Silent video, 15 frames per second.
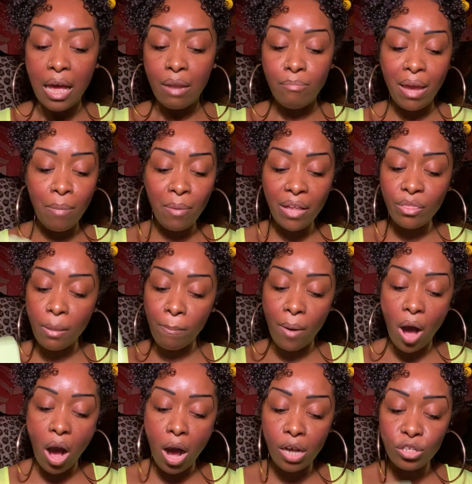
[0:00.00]
Maybe in the
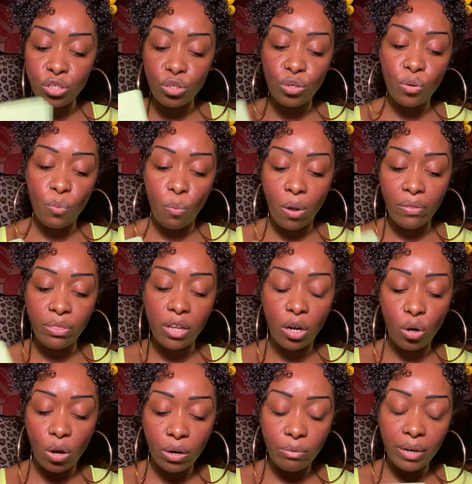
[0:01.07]
past you won the
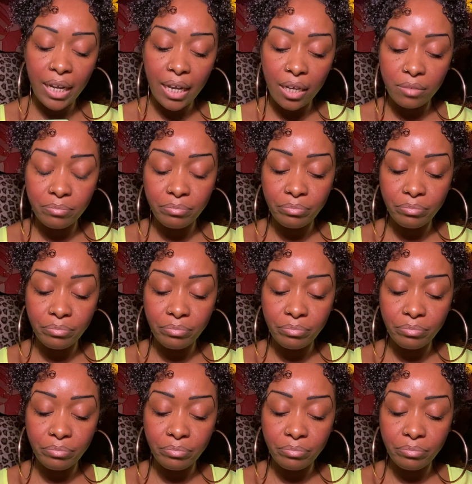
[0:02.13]
lottery.